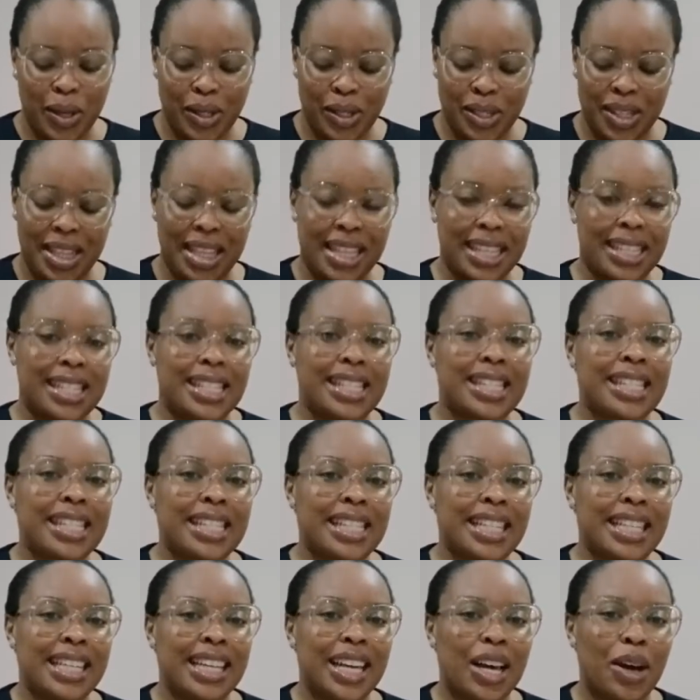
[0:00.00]
So
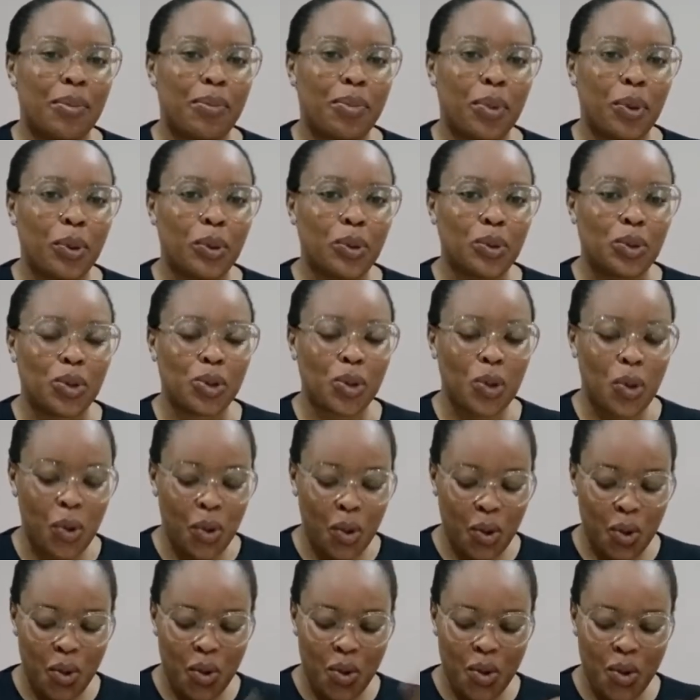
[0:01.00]
there's Iyabo
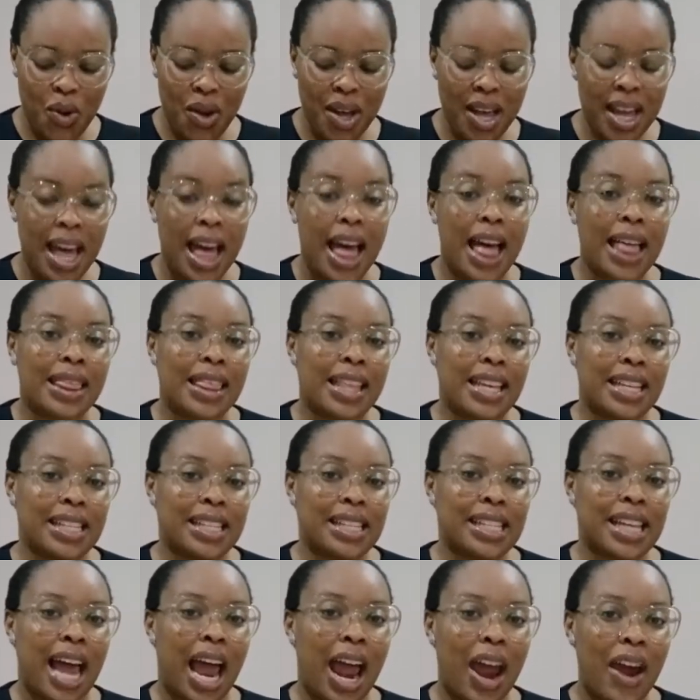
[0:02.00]
Joe,
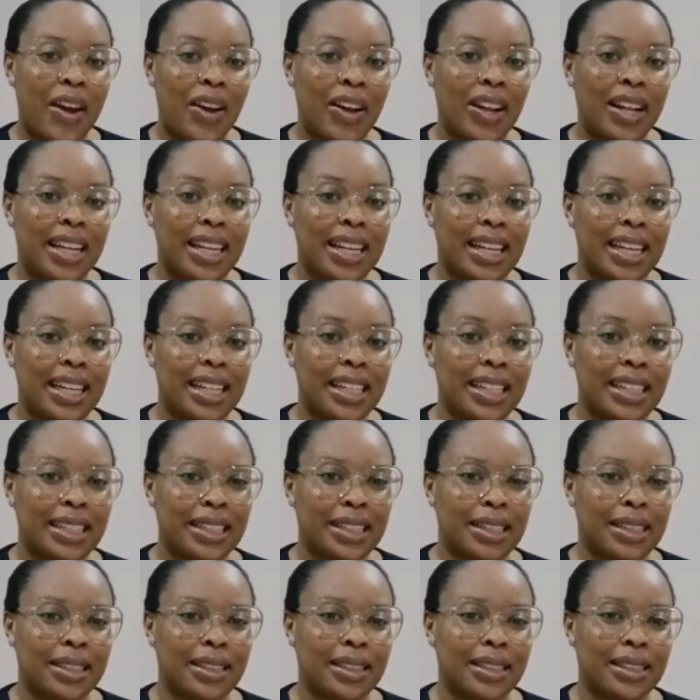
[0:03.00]
there's
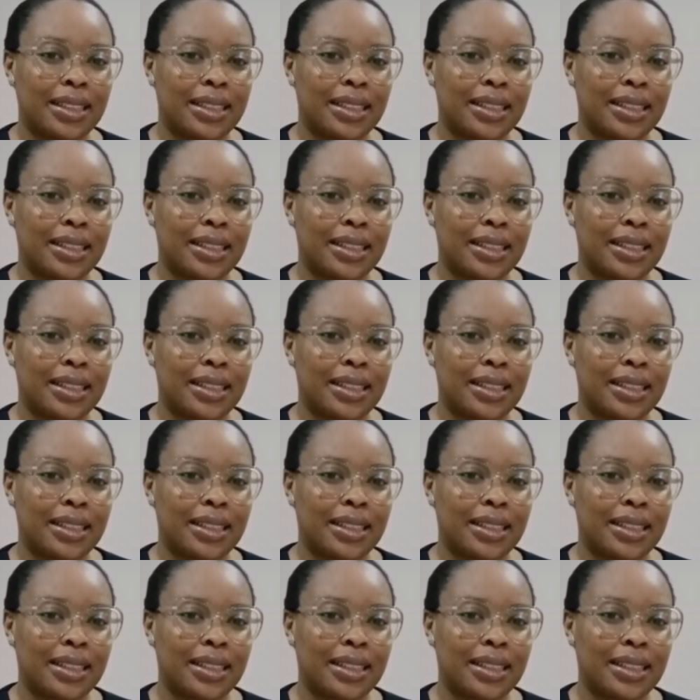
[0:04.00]
Caroline,